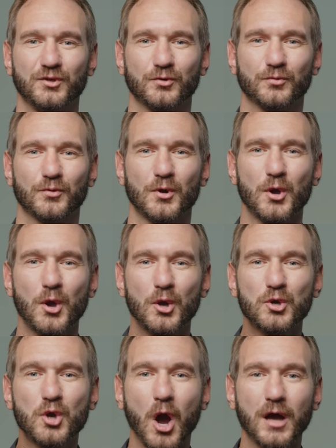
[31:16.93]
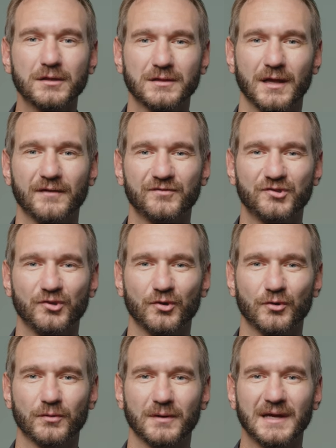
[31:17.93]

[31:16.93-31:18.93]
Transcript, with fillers: you. God loves you.